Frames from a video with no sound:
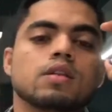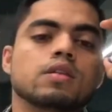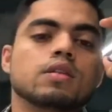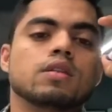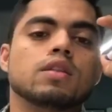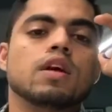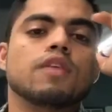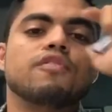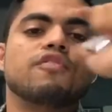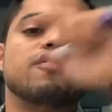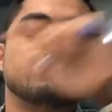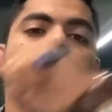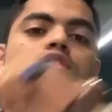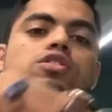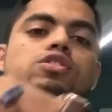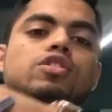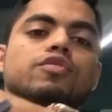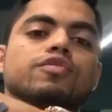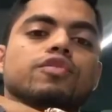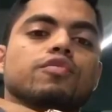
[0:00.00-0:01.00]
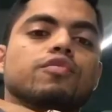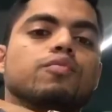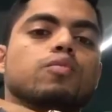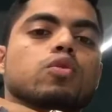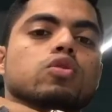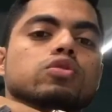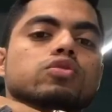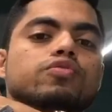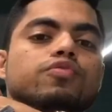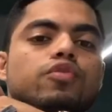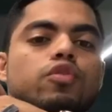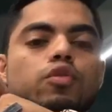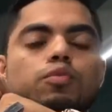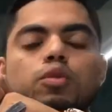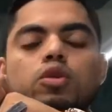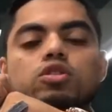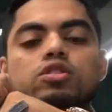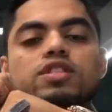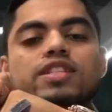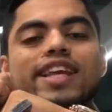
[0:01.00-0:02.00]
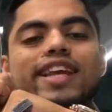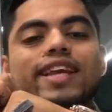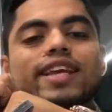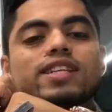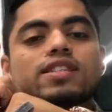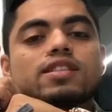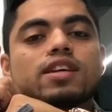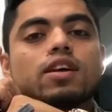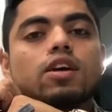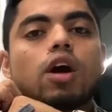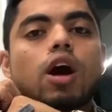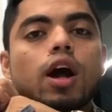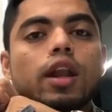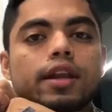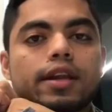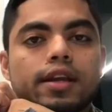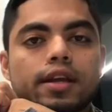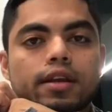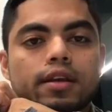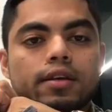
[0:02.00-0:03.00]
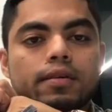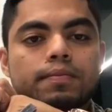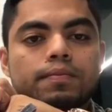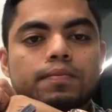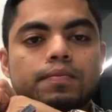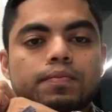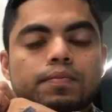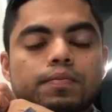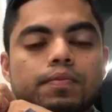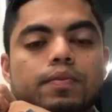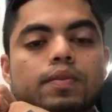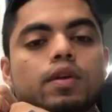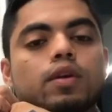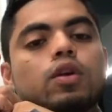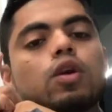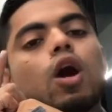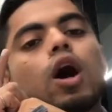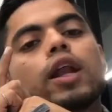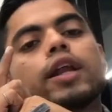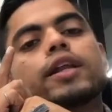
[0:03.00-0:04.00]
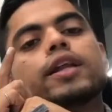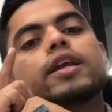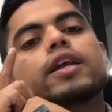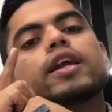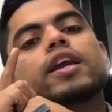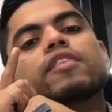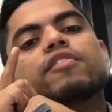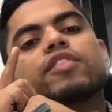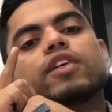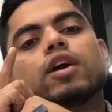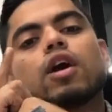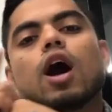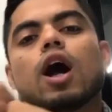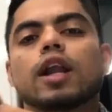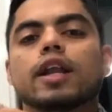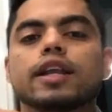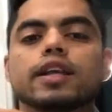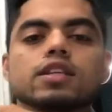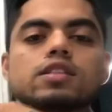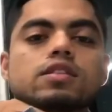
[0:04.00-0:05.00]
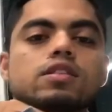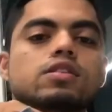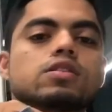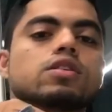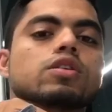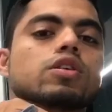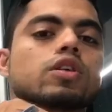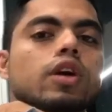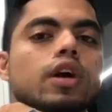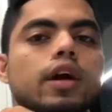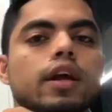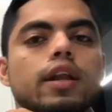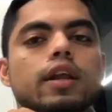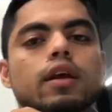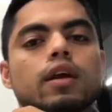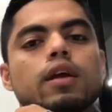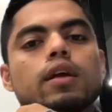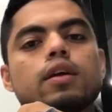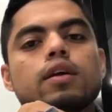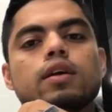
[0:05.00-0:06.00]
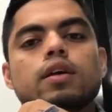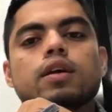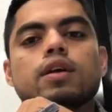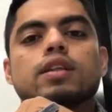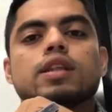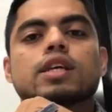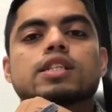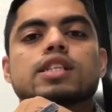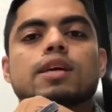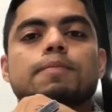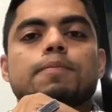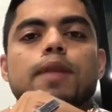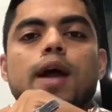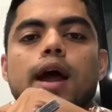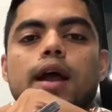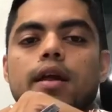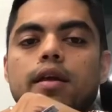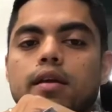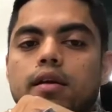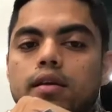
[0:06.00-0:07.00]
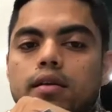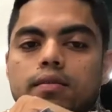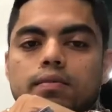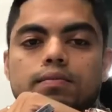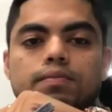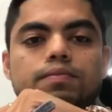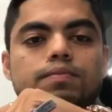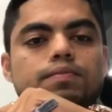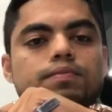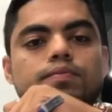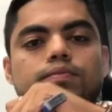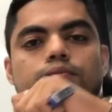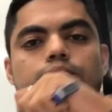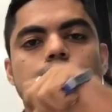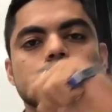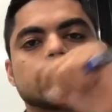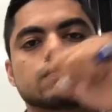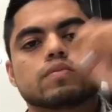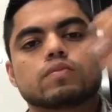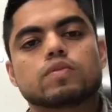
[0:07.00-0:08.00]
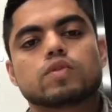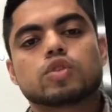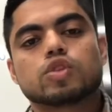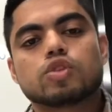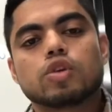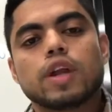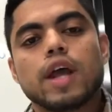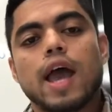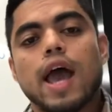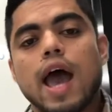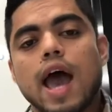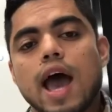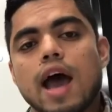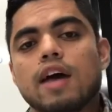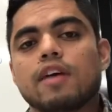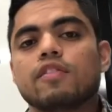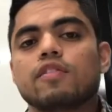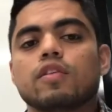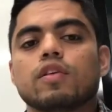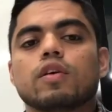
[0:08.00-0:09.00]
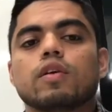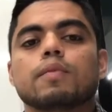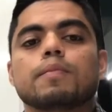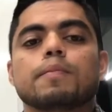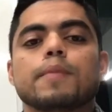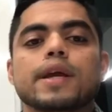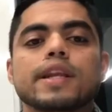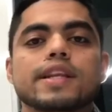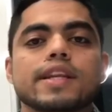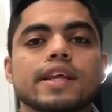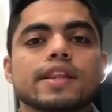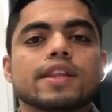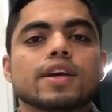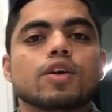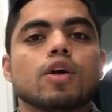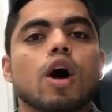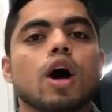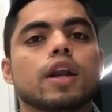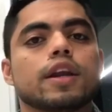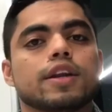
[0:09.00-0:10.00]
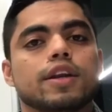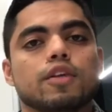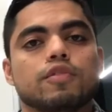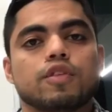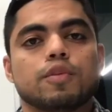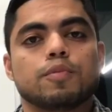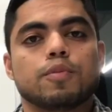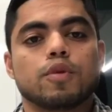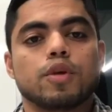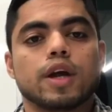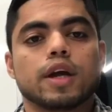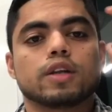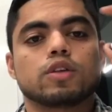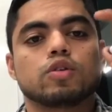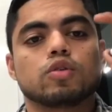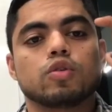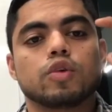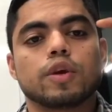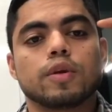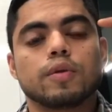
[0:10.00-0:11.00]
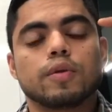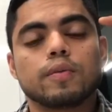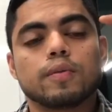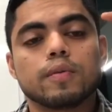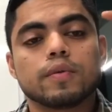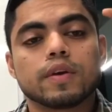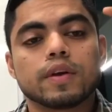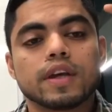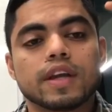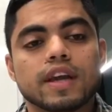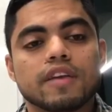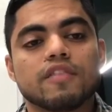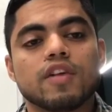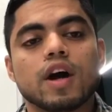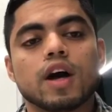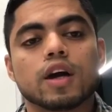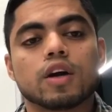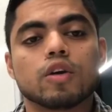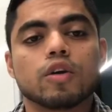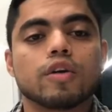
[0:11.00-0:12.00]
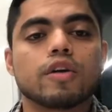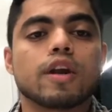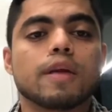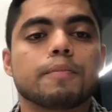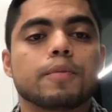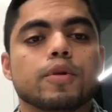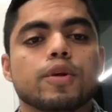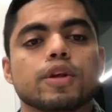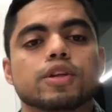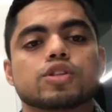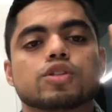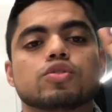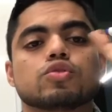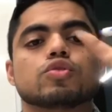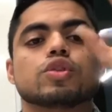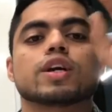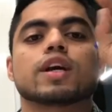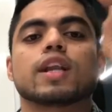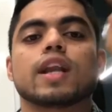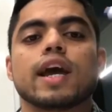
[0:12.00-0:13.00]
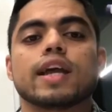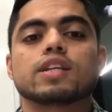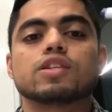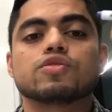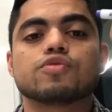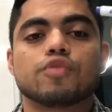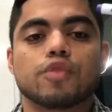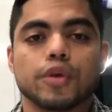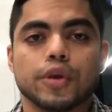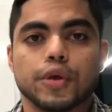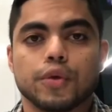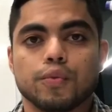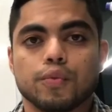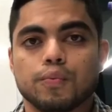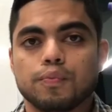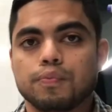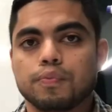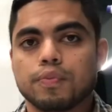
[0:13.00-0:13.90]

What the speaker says: The first of the most foremost thing is the quality. Quality, if the quality is good, the supplier should have maintained the quality of the product to give a good reputation to the clients for you.